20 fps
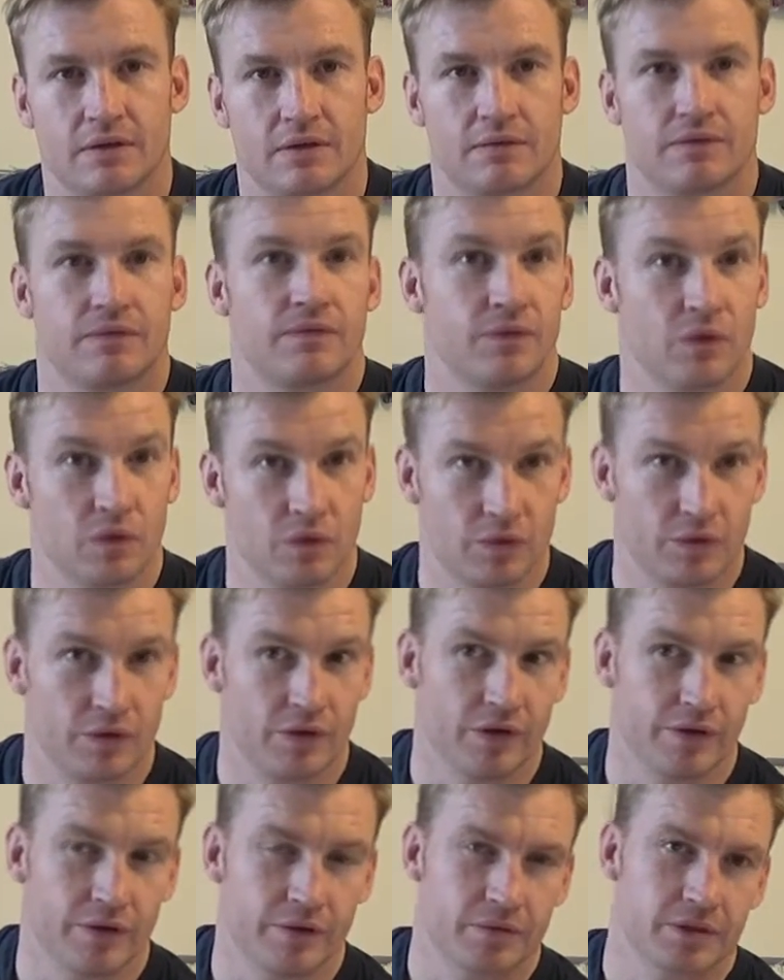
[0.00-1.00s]
for
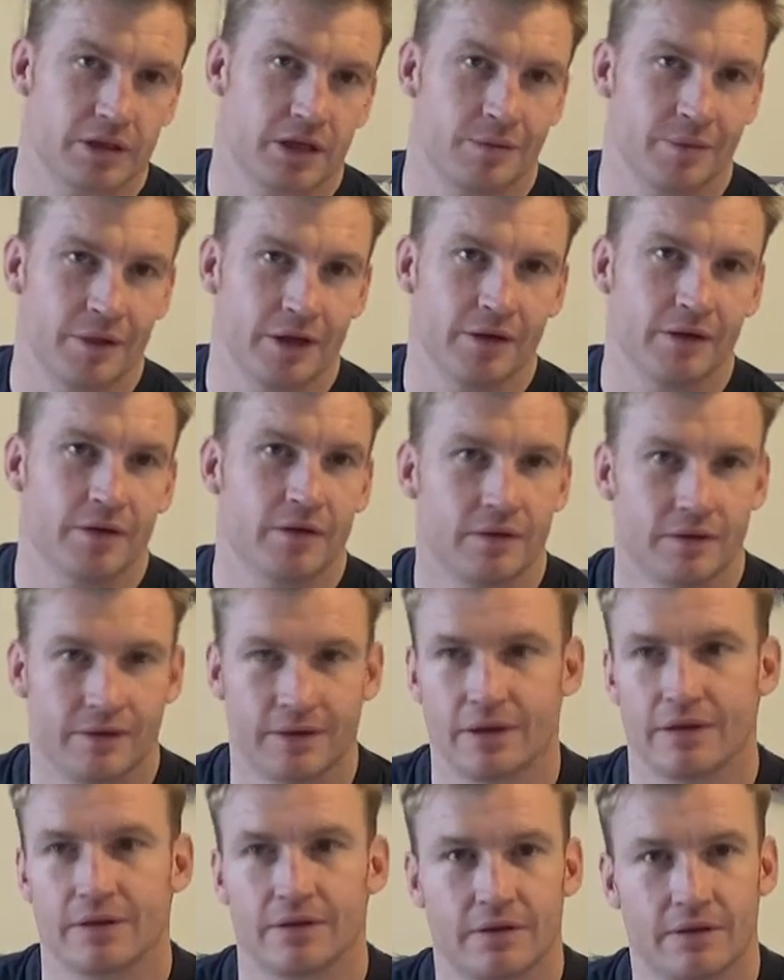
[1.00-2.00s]
Europe to come in,
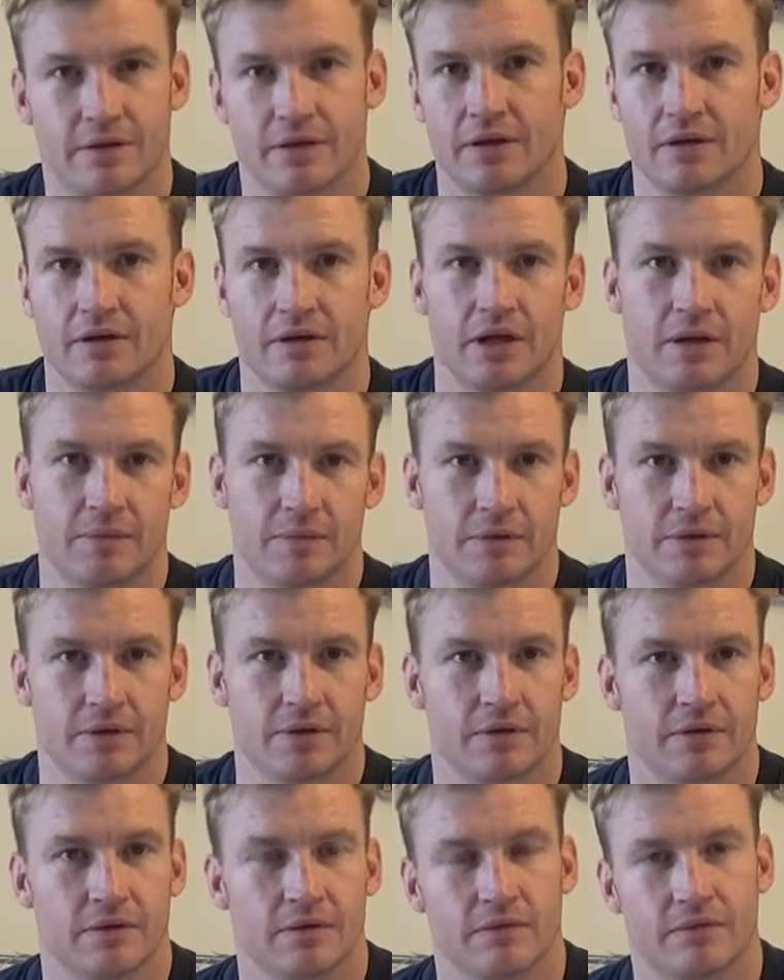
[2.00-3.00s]
then it'll happen
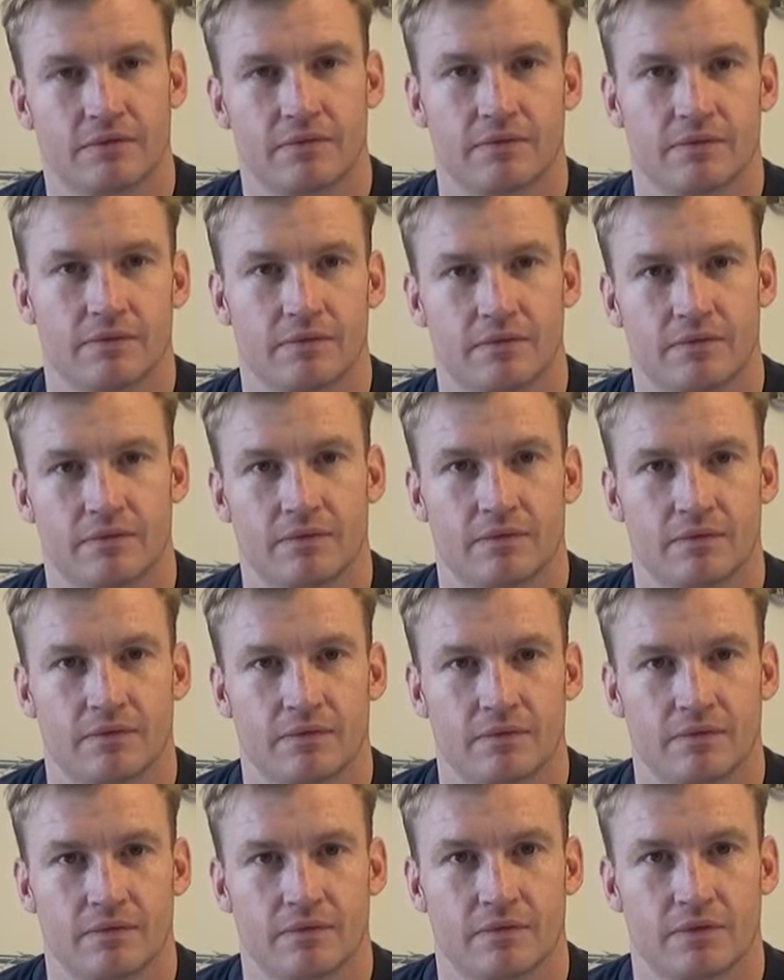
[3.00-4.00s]

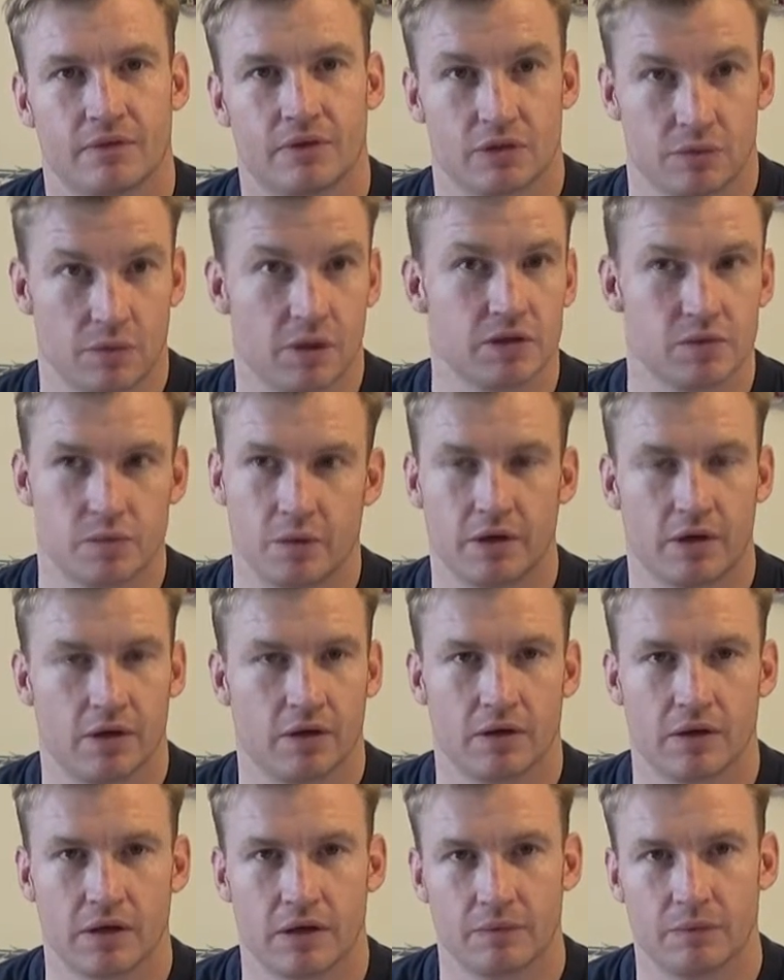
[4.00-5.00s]
to us. We
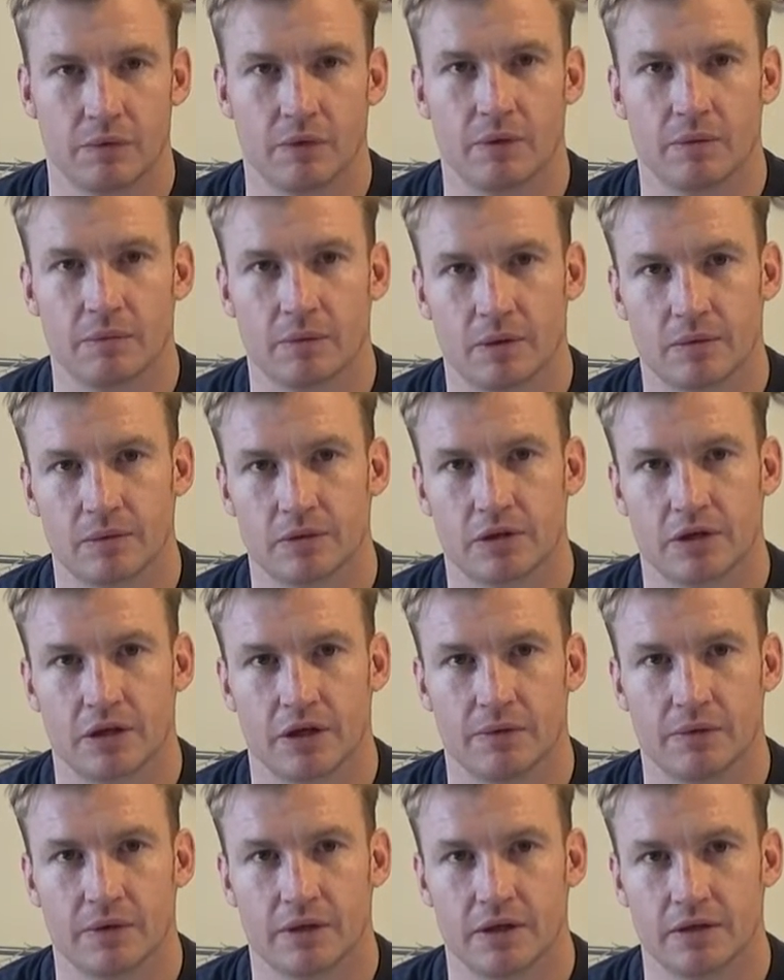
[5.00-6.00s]
won't be able to
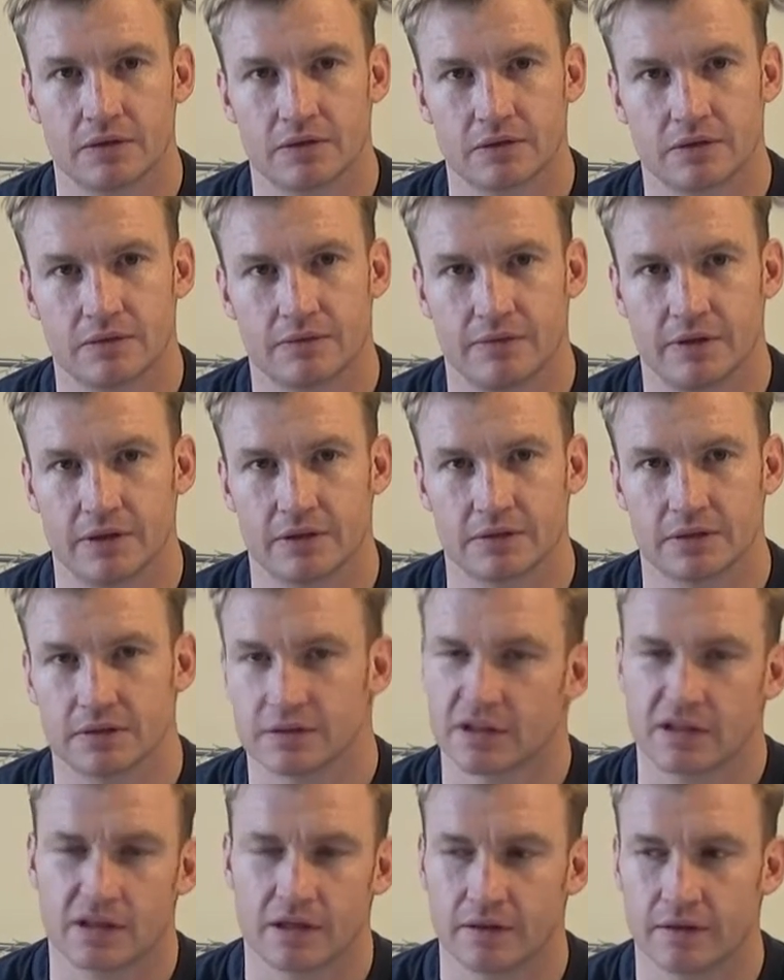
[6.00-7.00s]
go without visa,
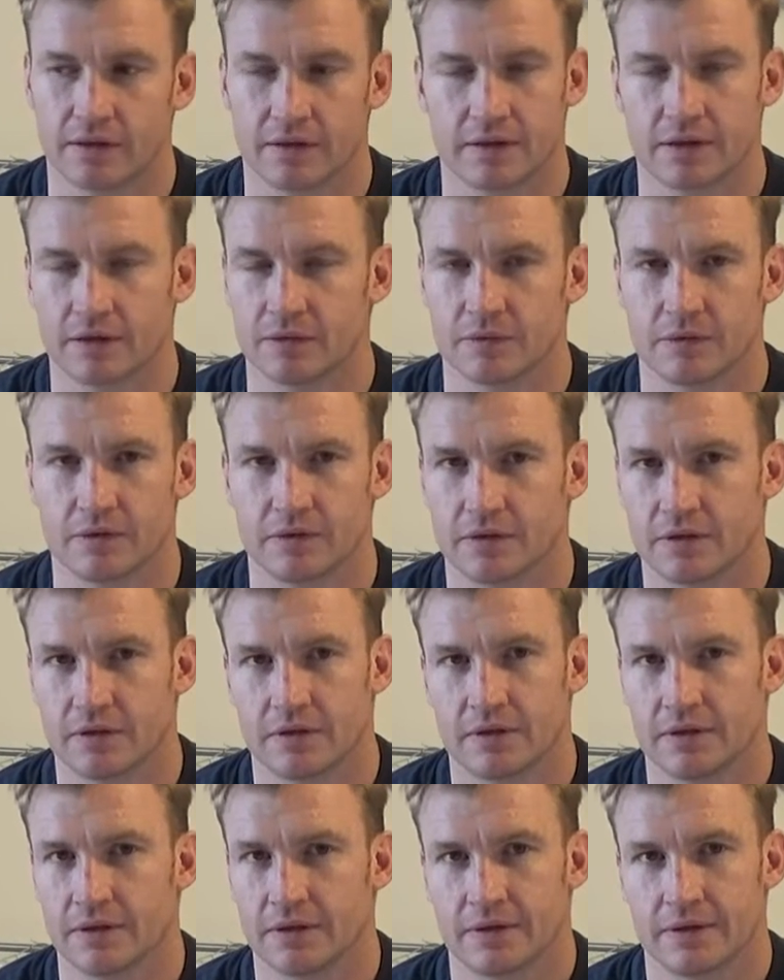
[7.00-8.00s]
so I don't think
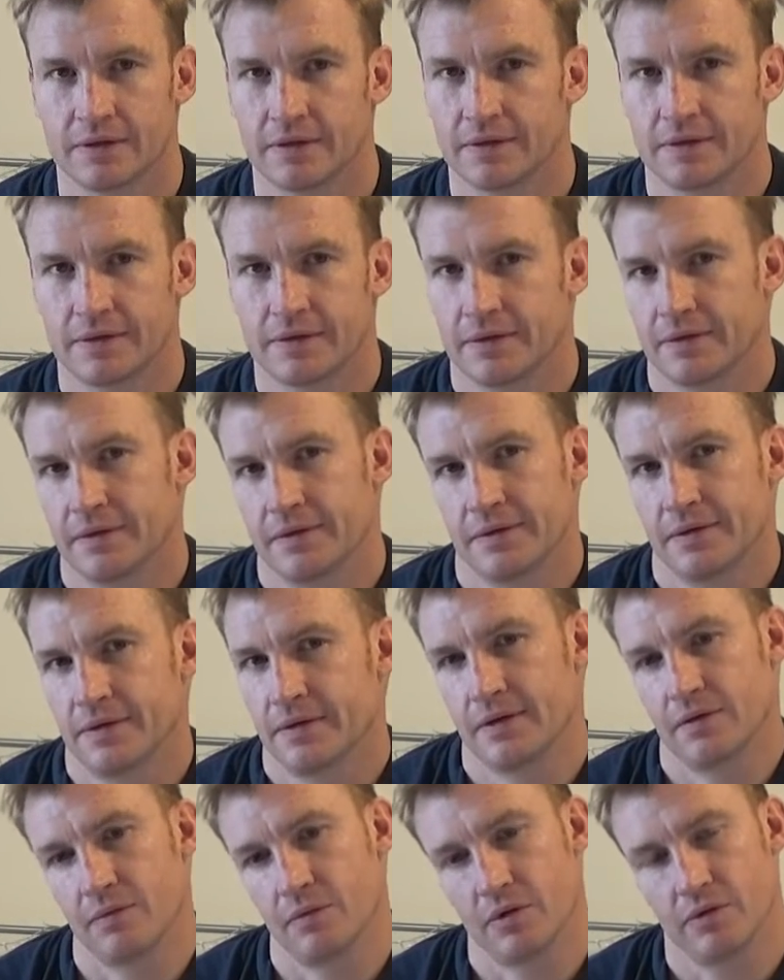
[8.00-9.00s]

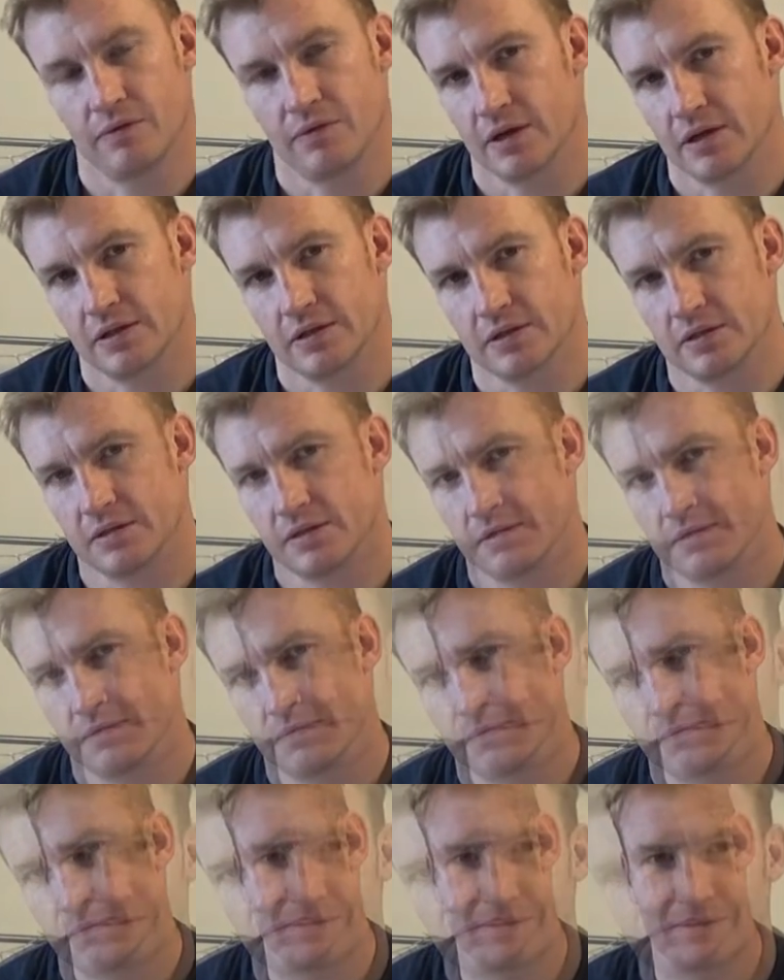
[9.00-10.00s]
it will affect us.
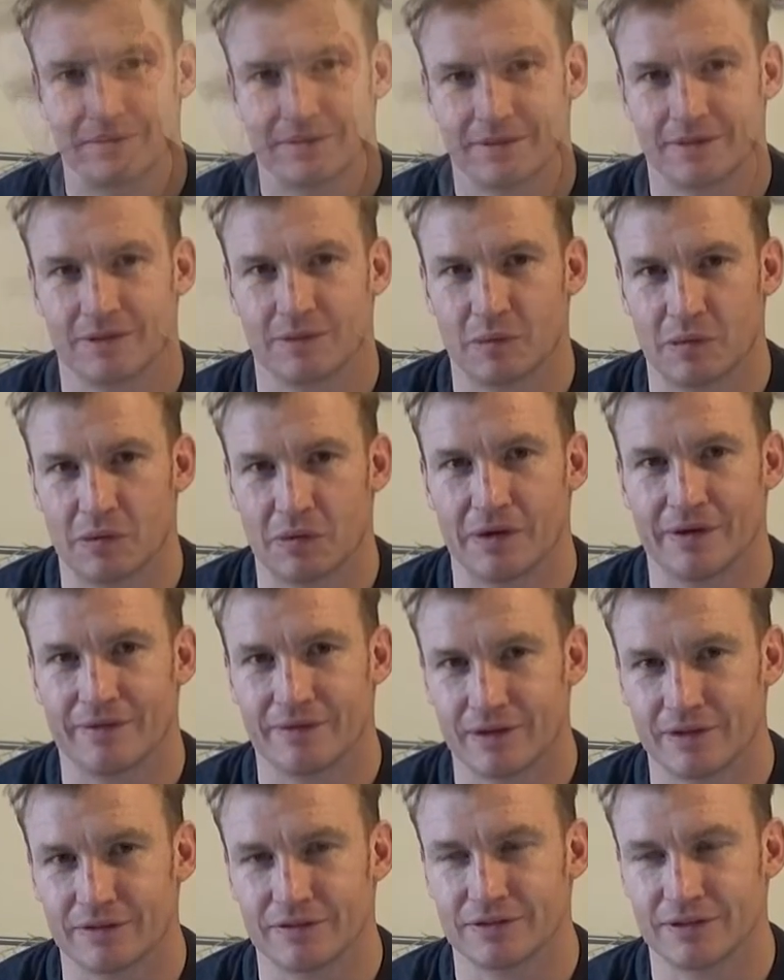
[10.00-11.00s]
I think my way of
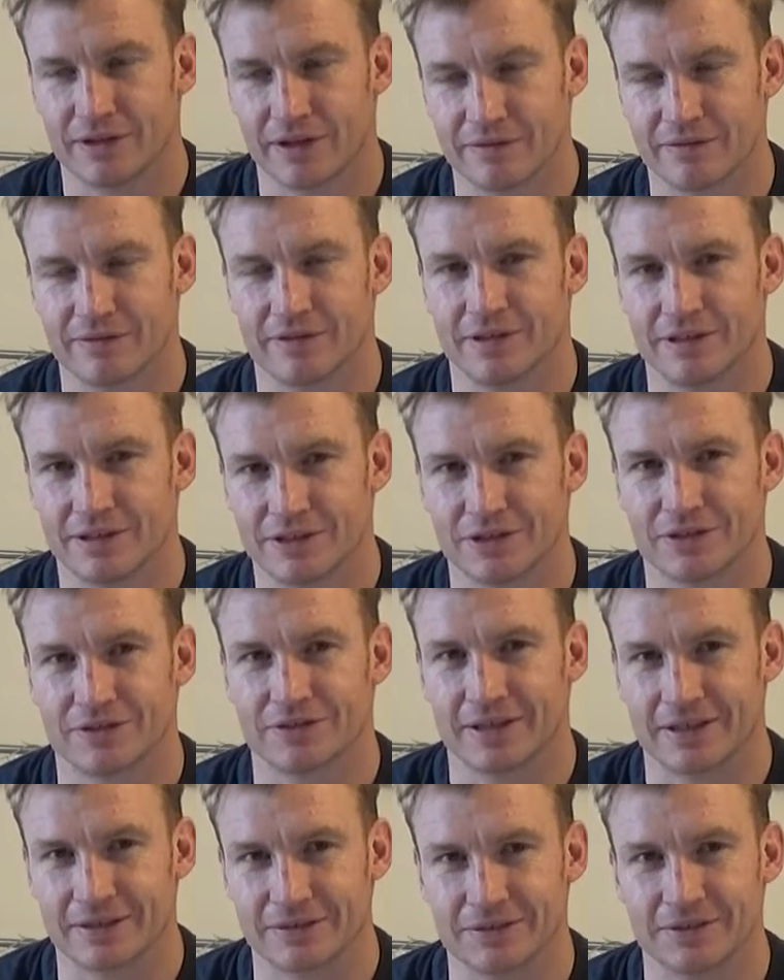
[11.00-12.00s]
life is definitely
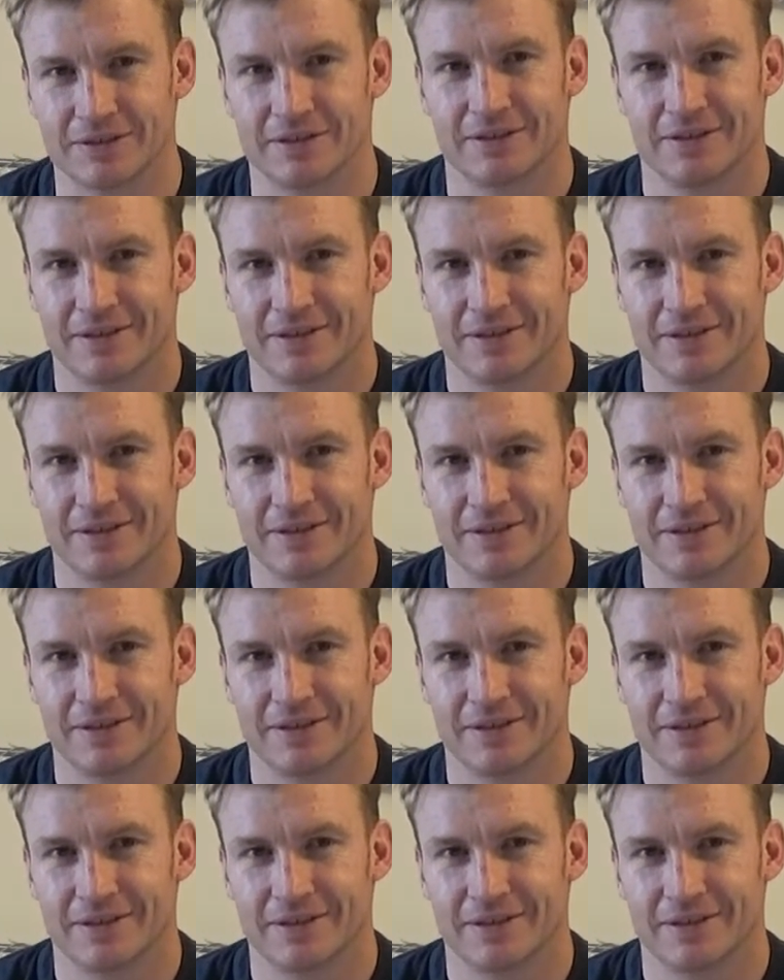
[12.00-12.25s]
chilled out.